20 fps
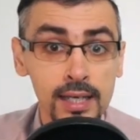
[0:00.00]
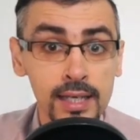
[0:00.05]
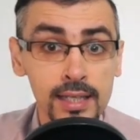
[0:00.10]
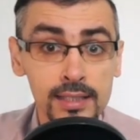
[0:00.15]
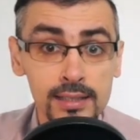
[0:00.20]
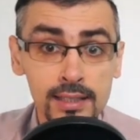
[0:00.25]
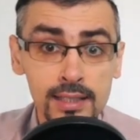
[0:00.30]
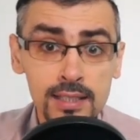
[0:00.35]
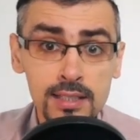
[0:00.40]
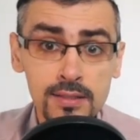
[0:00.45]

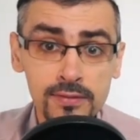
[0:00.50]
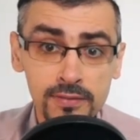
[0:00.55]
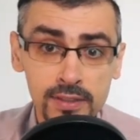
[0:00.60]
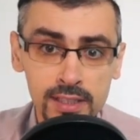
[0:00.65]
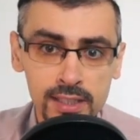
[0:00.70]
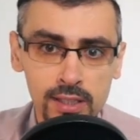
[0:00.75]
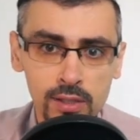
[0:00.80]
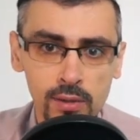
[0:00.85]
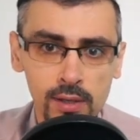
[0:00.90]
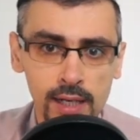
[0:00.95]
In this
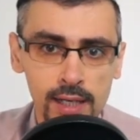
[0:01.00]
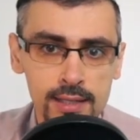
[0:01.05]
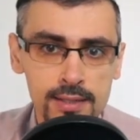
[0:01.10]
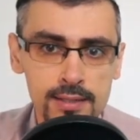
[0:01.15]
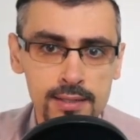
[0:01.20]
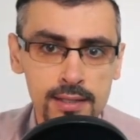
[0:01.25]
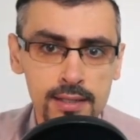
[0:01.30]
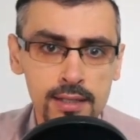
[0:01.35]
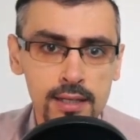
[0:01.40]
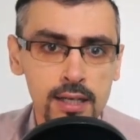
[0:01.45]
video
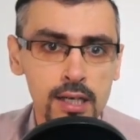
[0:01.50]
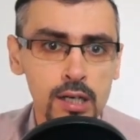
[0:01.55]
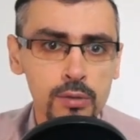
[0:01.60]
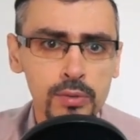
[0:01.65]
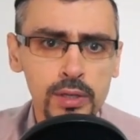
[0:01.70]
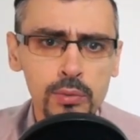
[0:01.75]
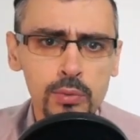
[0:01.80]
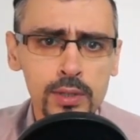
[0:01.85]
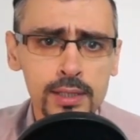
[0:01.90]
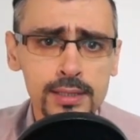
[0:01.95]
lesson,
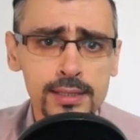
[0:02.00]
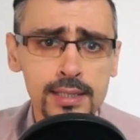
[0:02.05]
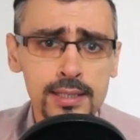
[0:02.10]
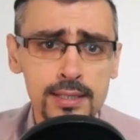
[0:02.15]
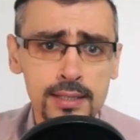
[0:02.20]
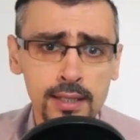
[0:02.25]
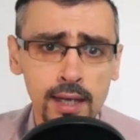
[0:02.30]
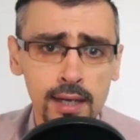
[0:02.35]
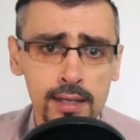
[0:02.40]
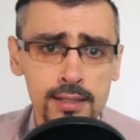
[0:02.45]
we will
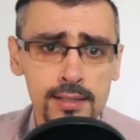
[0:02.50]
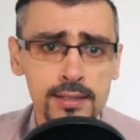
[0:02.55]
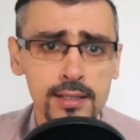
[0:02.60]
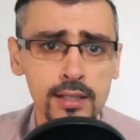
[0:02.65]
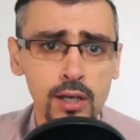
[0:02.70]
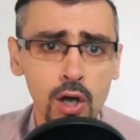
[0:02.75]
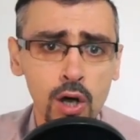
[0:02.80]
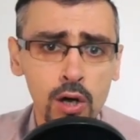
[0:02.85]
discuss the